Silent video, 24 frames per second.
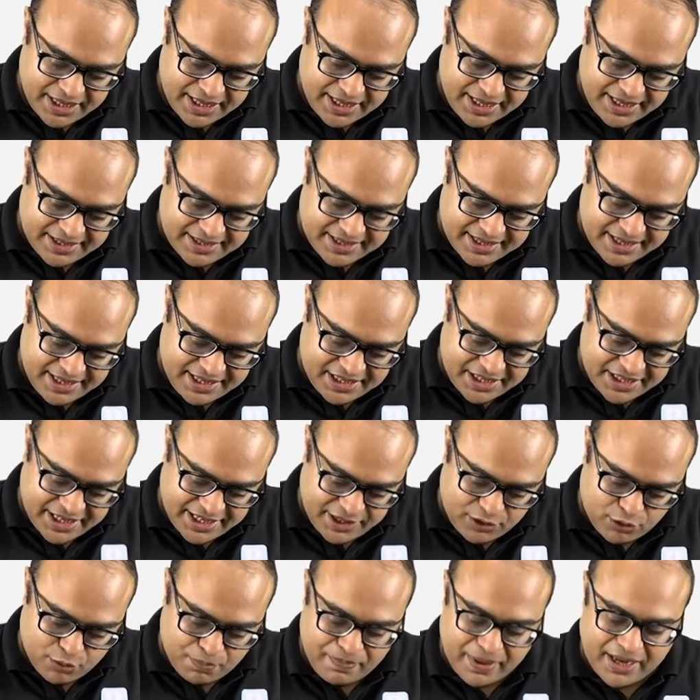is reaching
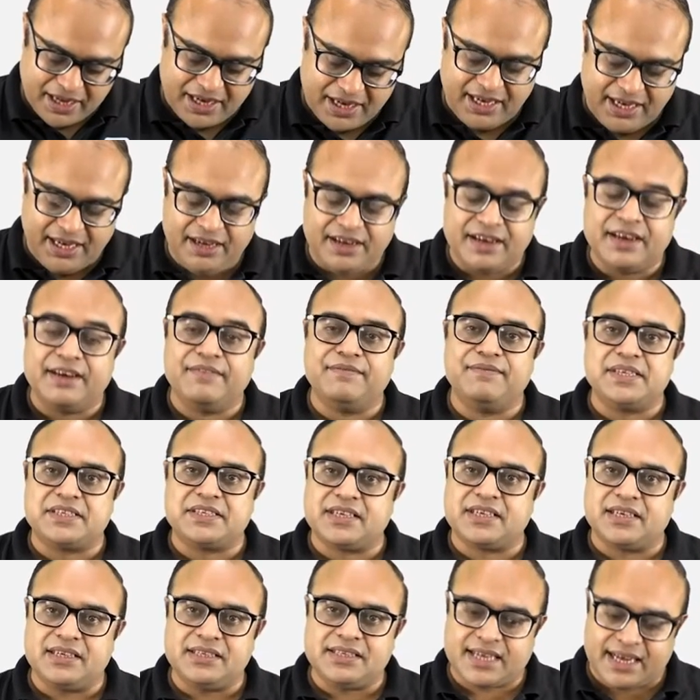to
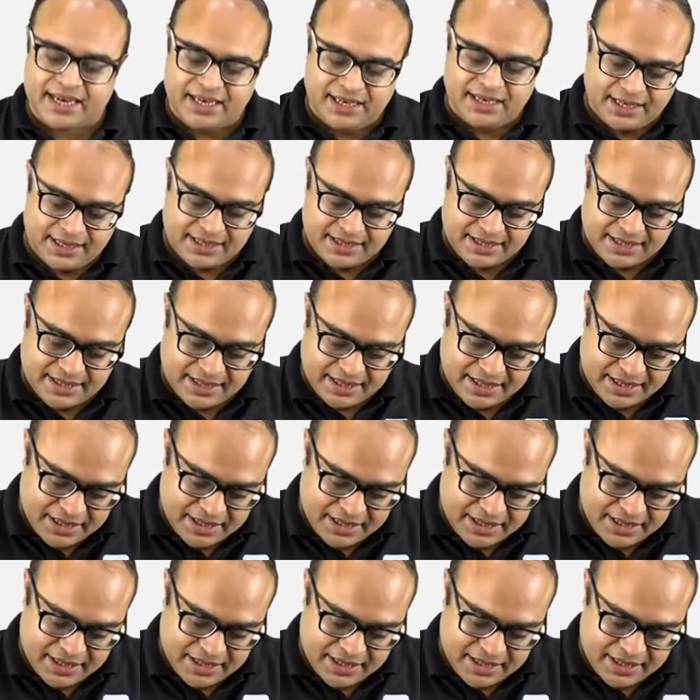perivisceral sinus,